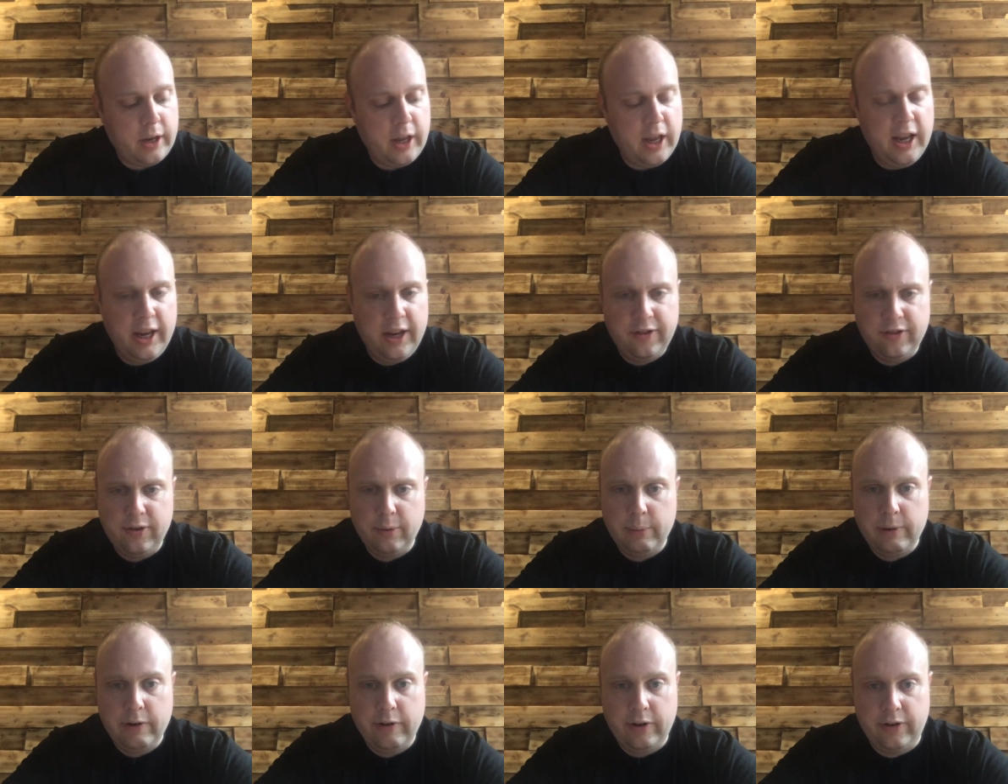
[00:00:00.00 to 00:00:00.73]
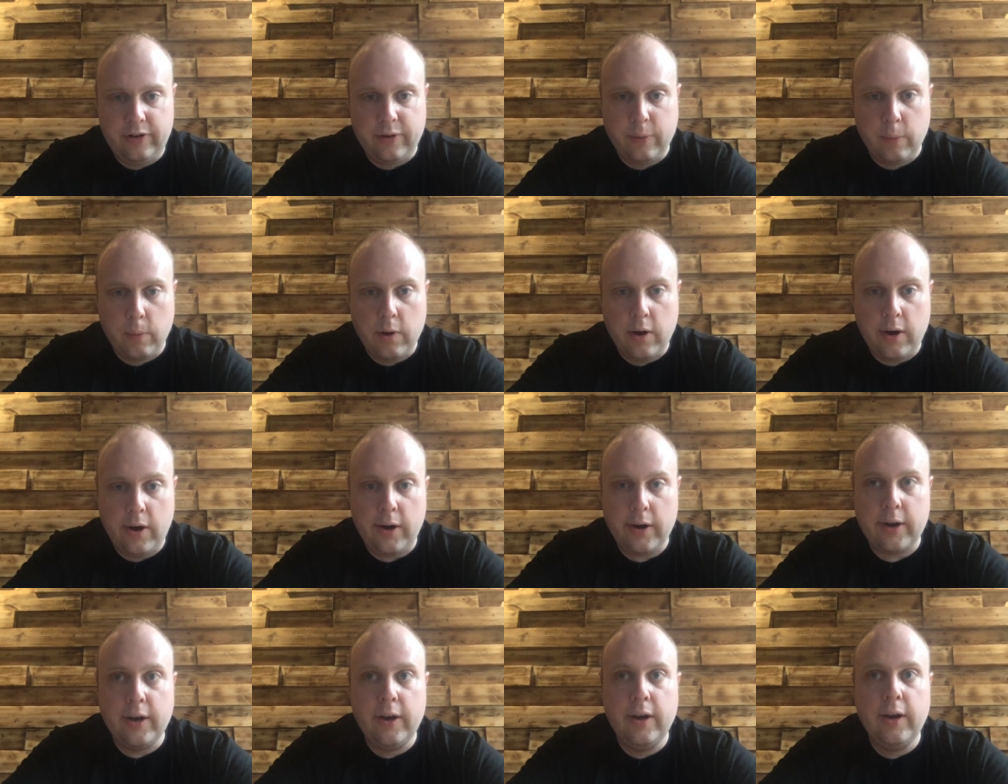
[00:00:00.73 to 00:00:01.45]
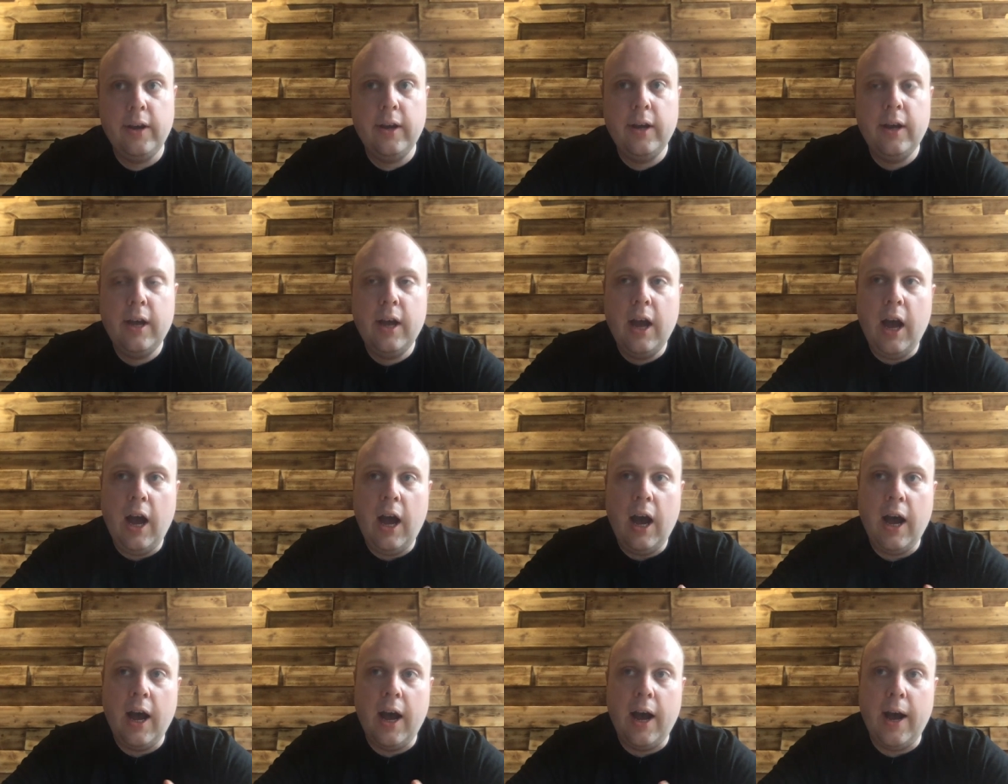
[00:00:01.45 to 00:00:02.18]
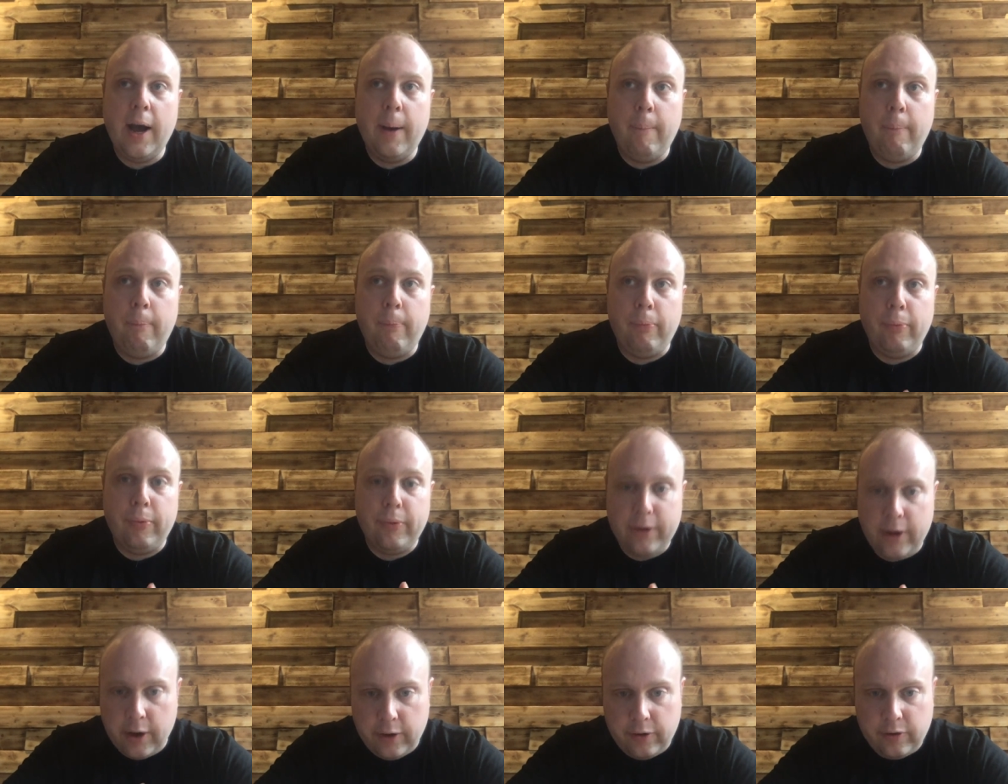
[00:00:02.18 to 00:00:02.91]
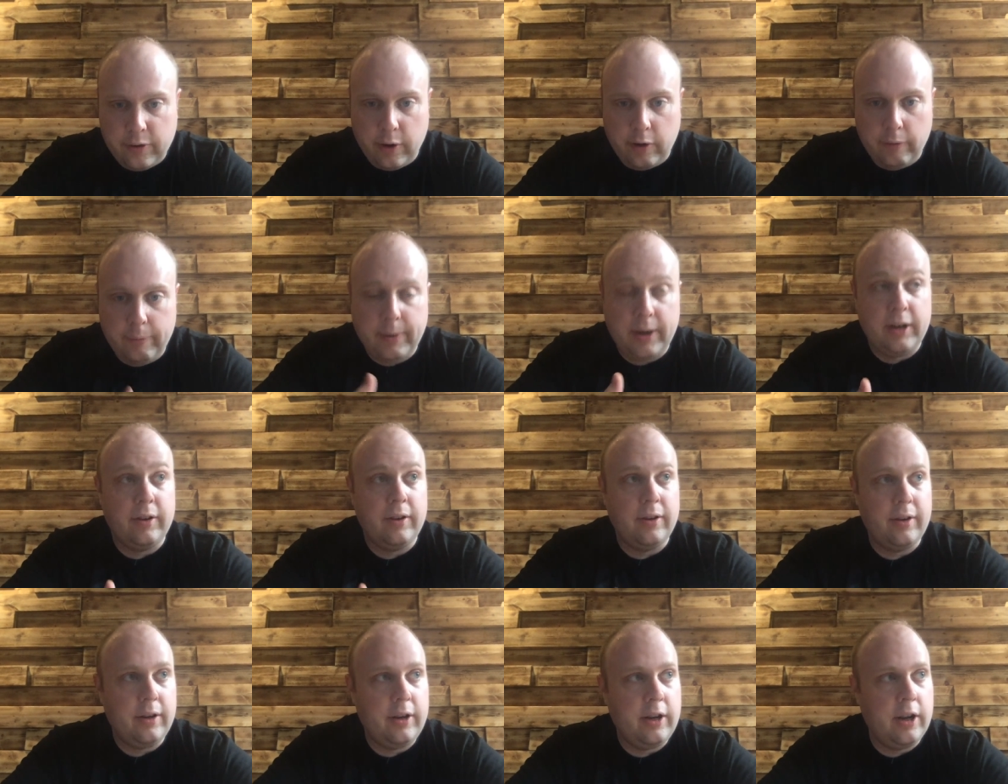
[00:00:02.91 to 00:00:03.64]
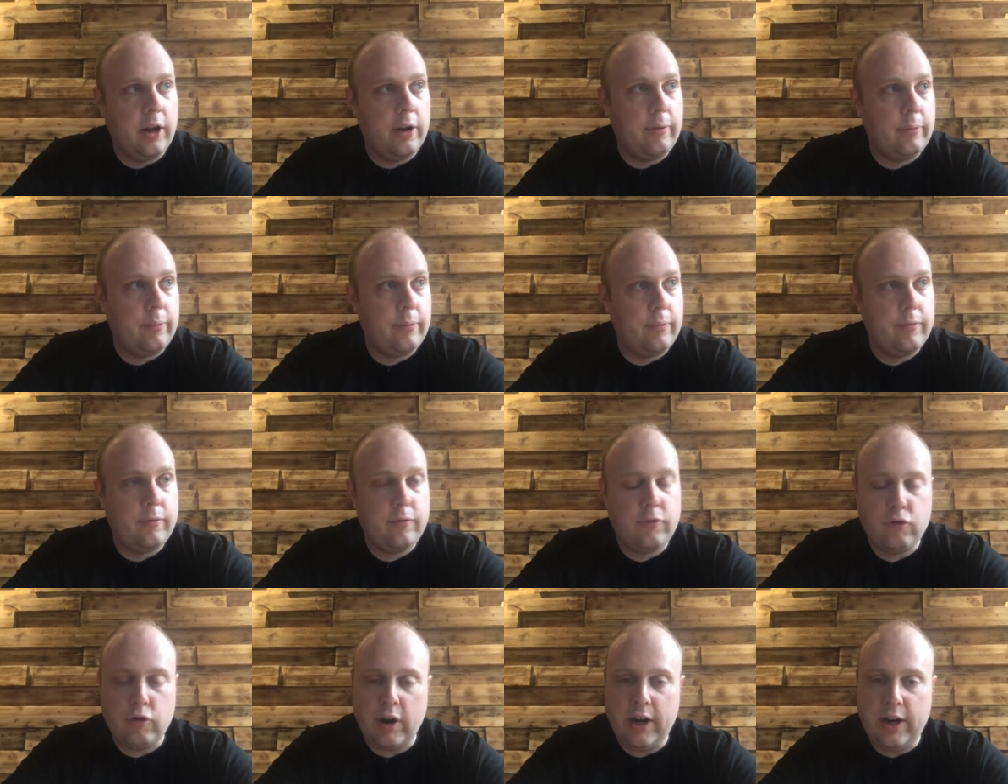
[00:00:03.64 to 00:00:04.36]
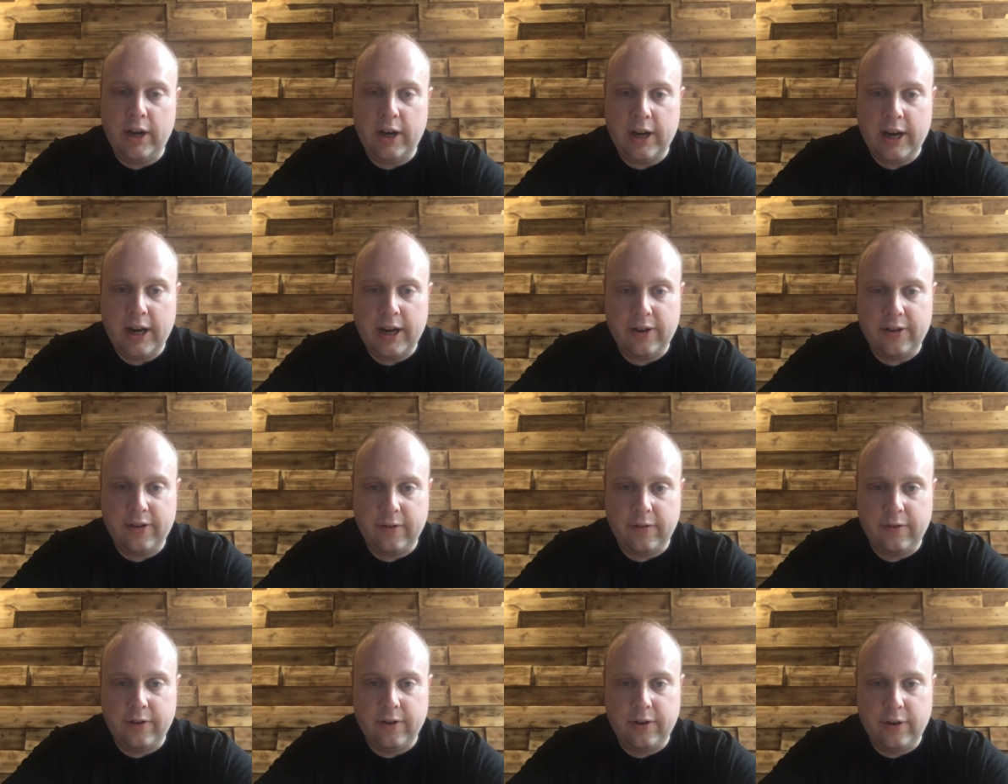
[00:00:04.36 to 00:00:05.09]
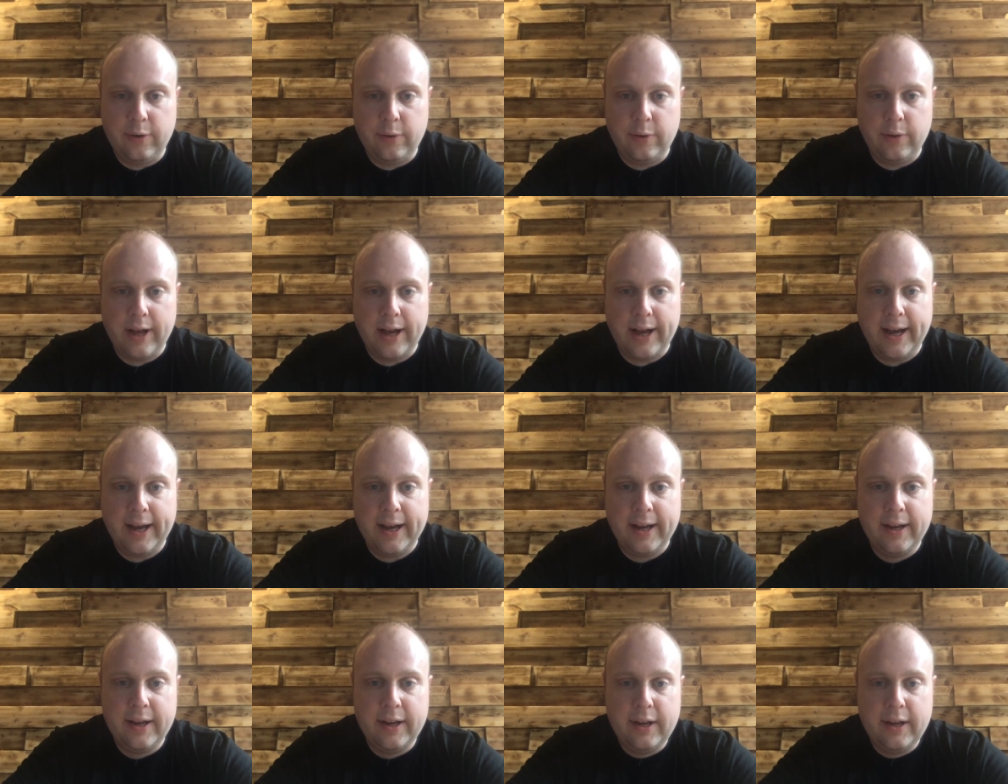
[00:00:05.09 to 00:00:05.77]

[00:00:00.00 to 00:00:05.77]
is somewhere I used to work um, you know, so I've been you know training and had stuff to do there.